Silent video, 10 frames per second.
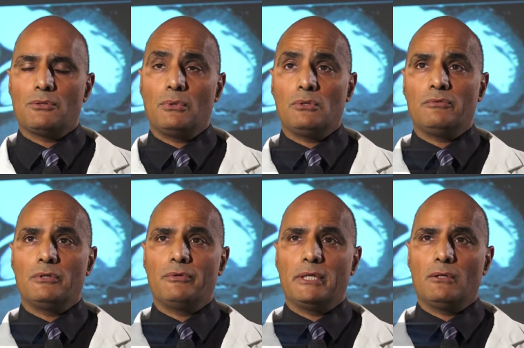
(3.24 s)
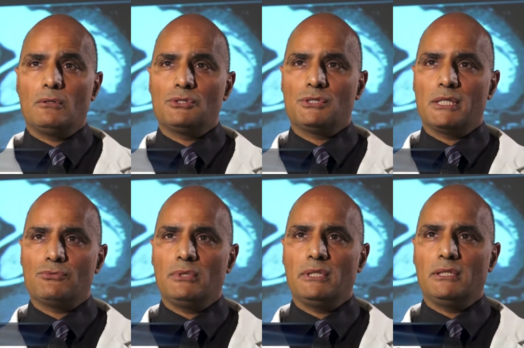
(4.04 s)
But the role of a radiologist
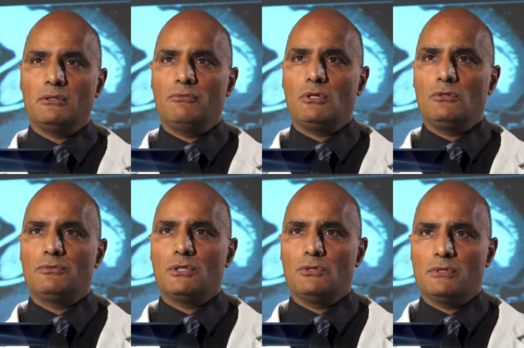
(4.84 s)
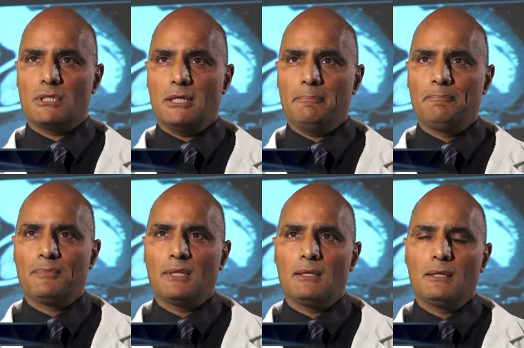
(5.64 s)
has really evolved over time.
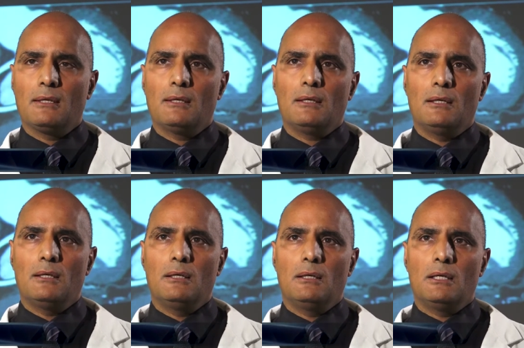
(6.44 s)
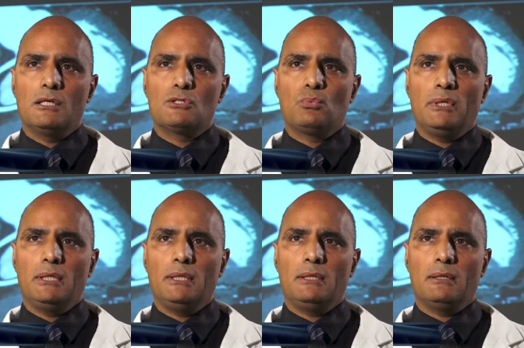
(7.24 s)
As
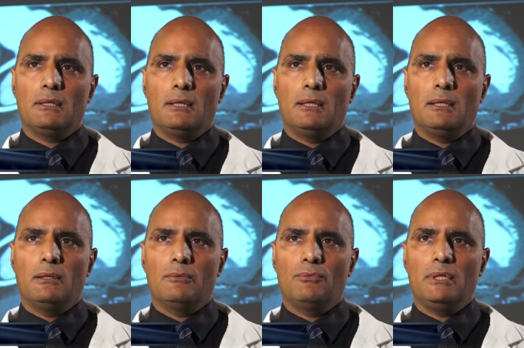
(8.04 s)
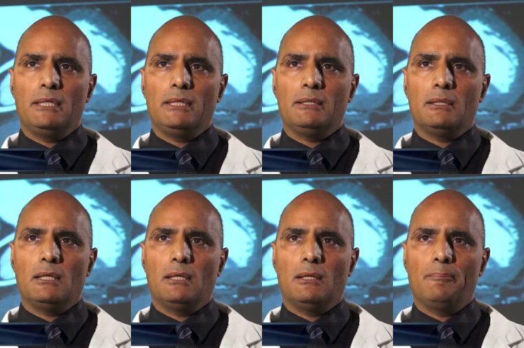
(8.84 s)
we really
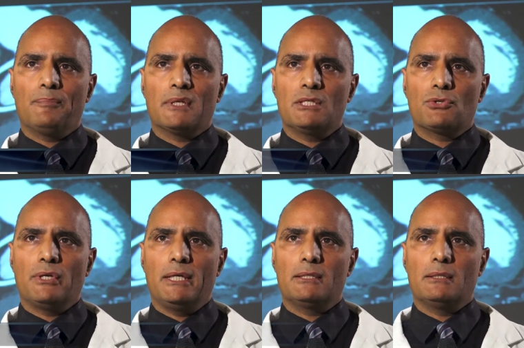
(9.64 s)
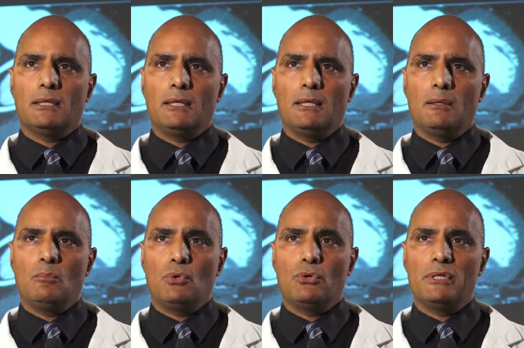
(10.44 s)
integrate
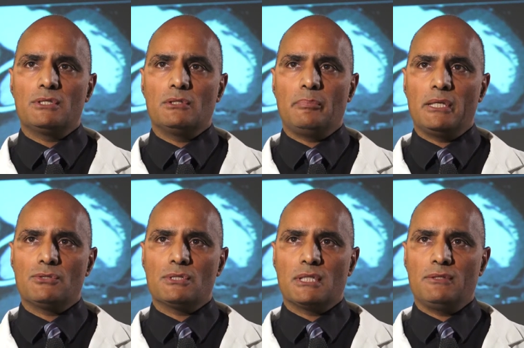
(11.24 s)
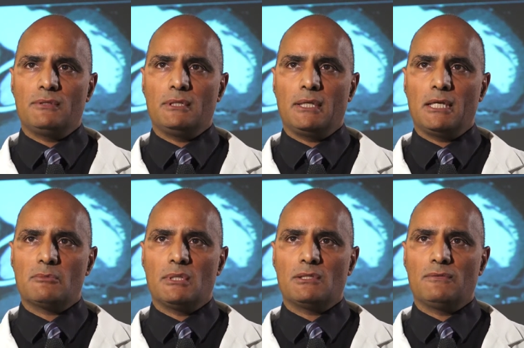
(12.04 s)
more into the patient safety
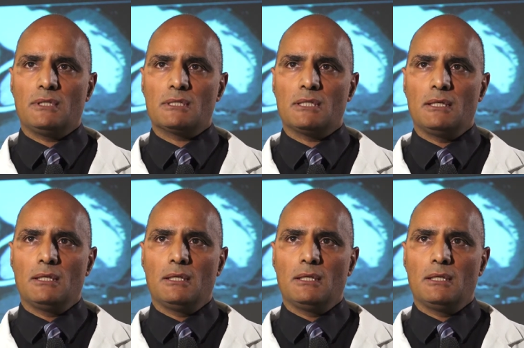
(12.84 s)
aspect of things,